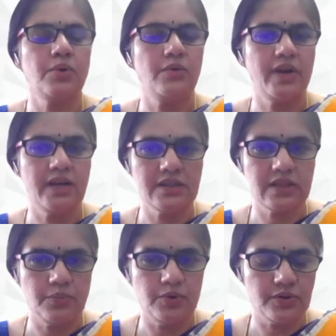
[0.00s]
providing
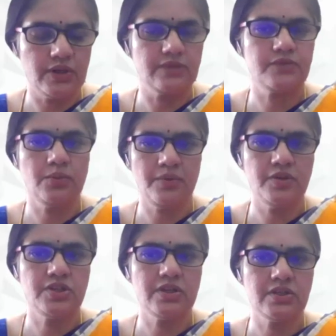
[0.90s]
supportive
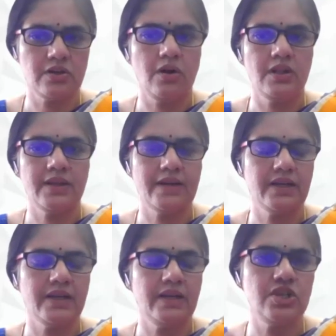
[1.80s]
supervisions and all that
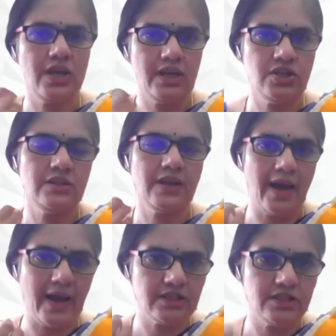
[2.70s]
in changing the
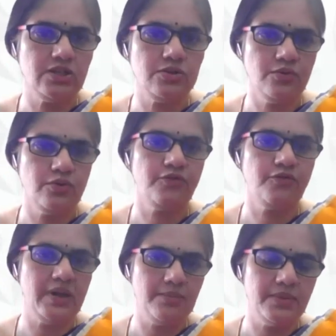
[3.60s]
attitude of
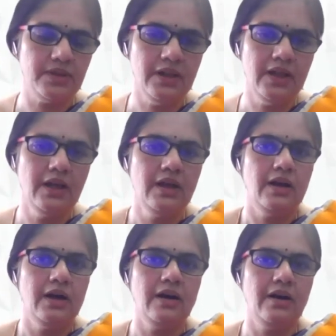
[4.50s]
people,
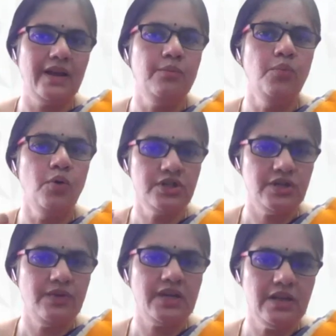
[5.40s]
in
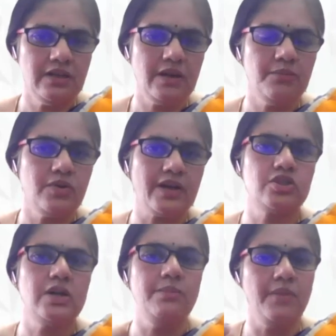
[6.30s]
motivating them to
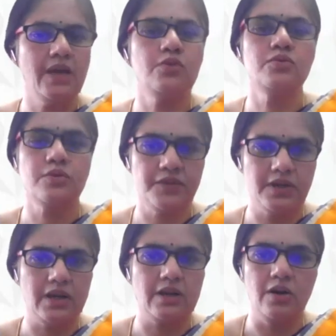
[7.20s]
actually make use of the
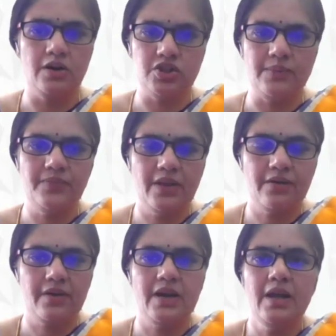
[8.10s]
technology,
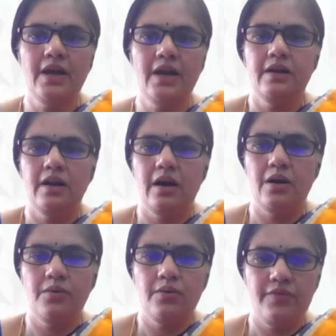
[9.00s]
right?
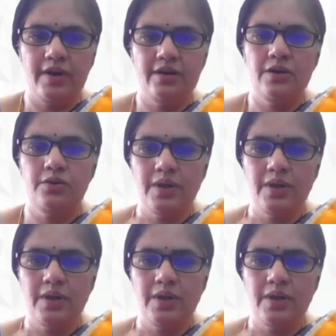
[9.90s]
Now, when you're